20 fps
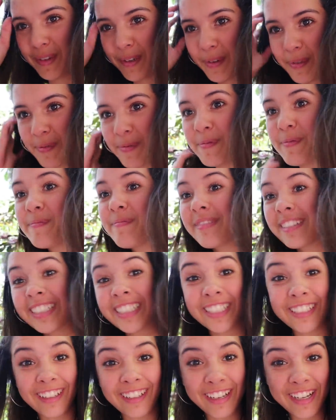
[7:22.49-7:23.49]
Oh
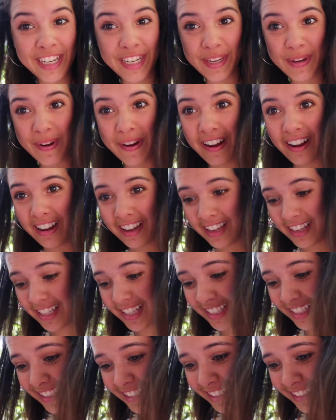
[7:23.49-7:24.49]
my gosh, you
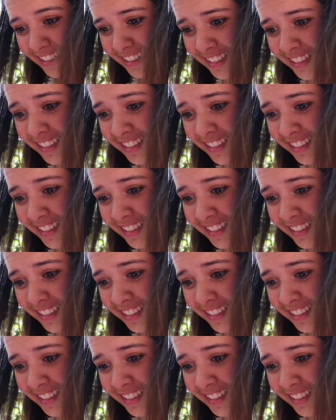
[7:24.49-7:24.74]
guys.